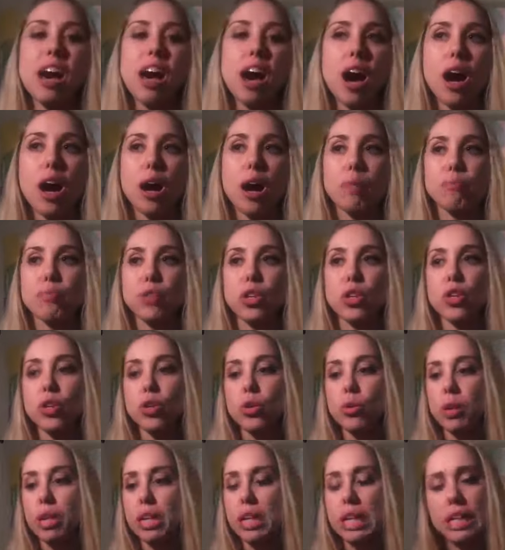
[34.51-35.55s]

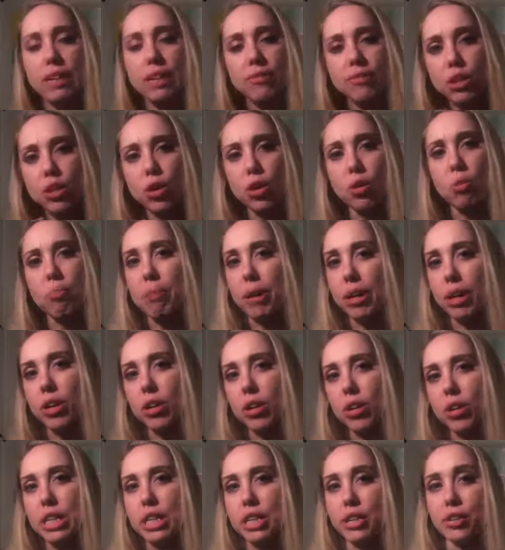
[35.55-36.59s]
and even go
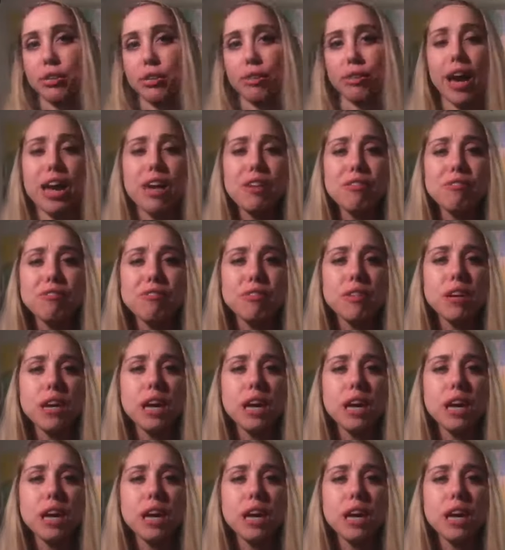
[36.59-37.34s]
bigger in your life.